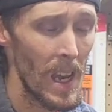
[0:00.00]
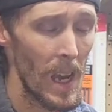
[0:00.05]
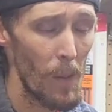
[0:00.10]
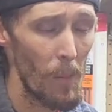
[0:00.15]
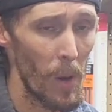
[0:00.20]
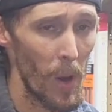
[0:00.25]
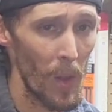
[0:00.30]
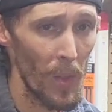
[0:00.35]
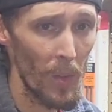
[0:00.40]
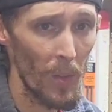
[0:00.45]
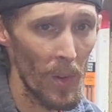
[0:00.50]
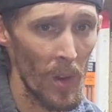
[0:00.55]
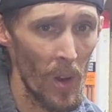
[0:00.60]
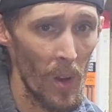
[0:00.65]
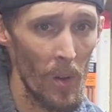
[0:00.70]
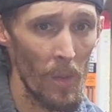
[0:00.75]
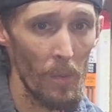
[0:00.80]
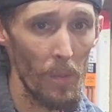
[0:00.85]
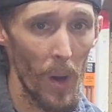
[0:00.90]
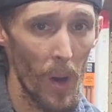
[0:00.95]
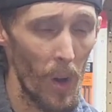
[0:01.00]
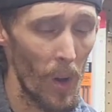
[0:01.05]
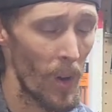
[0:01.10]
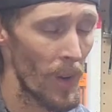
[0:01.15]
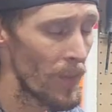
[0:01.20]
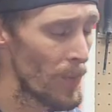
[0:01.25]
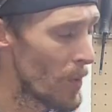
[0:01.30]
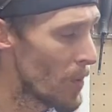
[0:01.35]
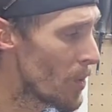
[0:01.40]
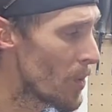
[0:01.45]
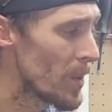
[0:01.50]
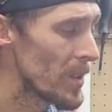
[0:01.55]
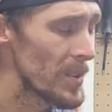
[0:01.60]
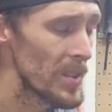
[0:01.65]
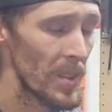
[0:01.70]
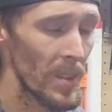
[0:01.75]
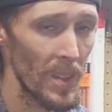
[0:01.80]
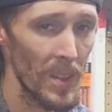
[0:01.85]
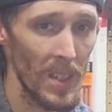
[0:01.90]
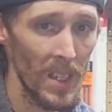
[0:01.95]
I bought the wrong bar for
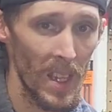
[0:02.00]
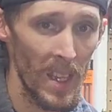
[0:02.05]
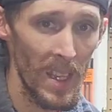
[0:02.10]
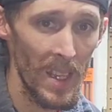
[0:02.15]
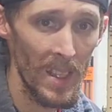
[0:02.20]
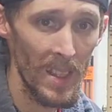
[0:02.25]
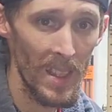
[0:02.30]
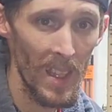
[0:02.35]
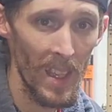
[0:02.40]
it, so the dang